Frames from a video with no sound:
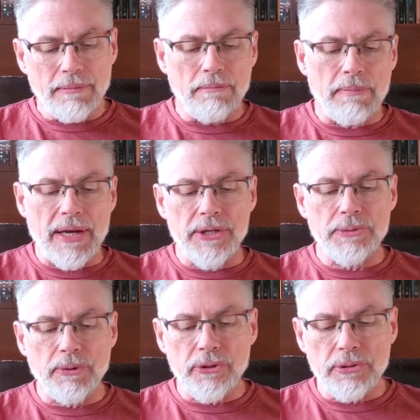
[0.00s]

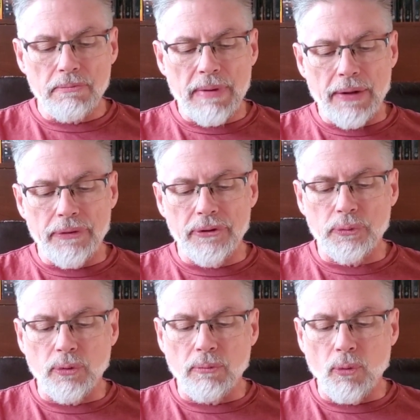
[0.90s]
Mesmer's
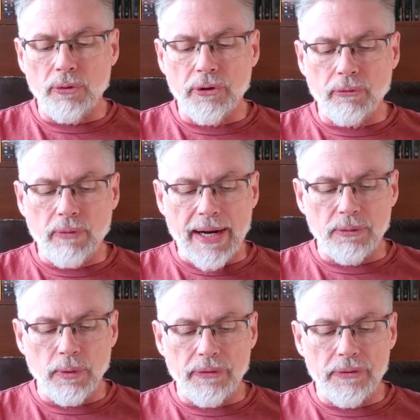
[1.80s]
methods were more
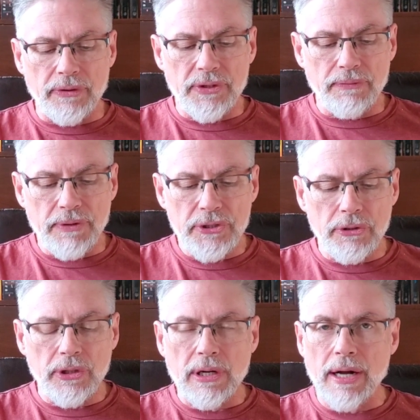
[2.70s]
direct. With
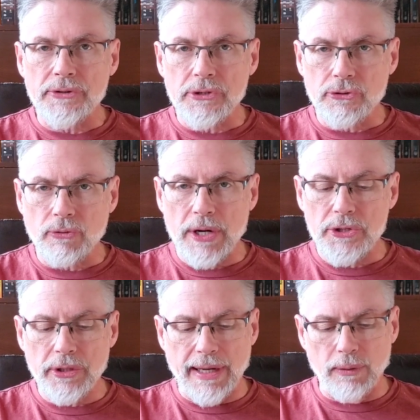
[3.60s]
sufficient
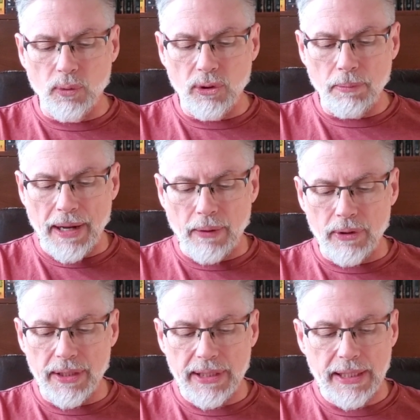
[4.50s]
concentration and
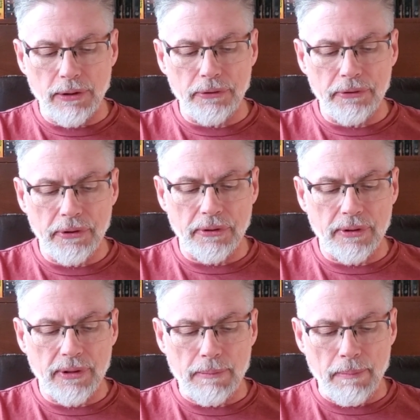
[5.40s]
willpower, a healer could
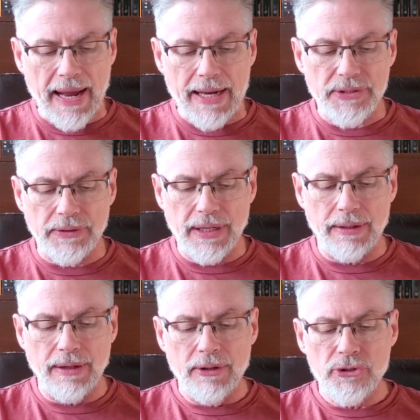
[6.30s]

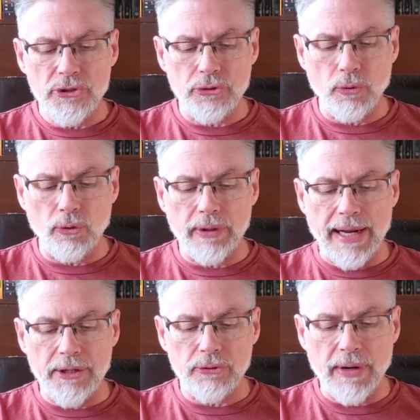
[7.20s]
capacitate, store,
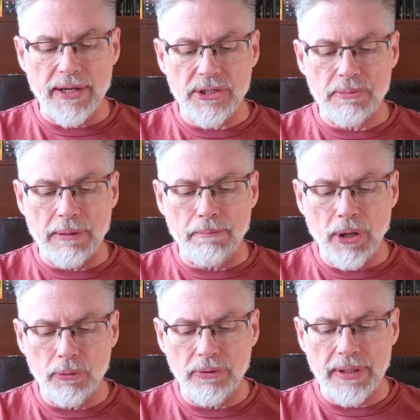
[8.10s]
and transmit
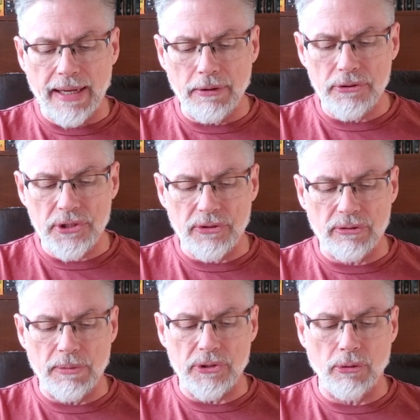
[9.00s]
potent energies
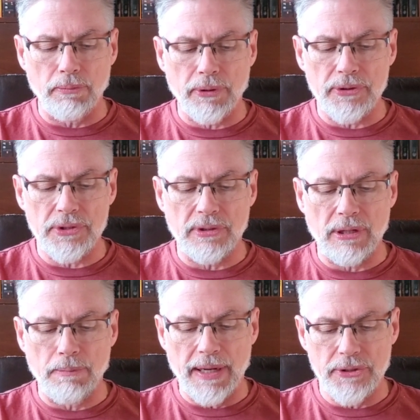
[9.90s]
from his own person to
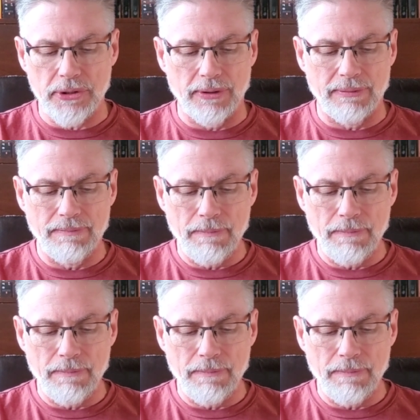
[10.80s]
the patient.